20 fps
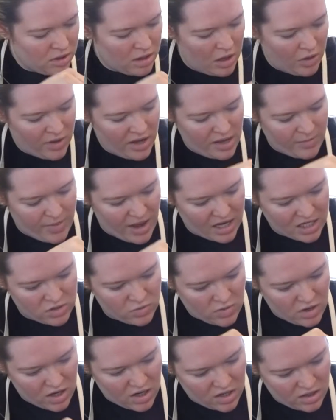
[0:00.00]
Okay, back
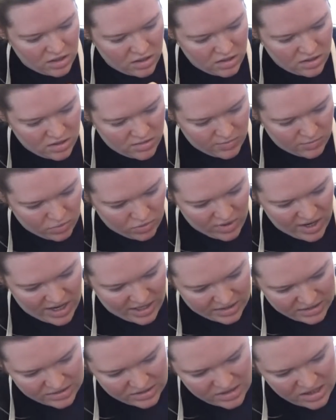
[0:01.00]
to our
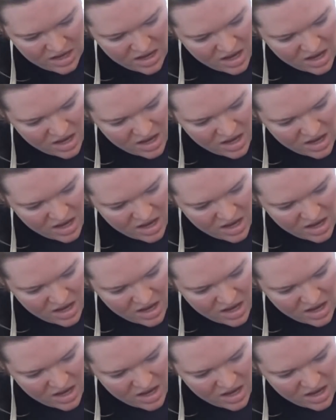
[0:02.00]
breads.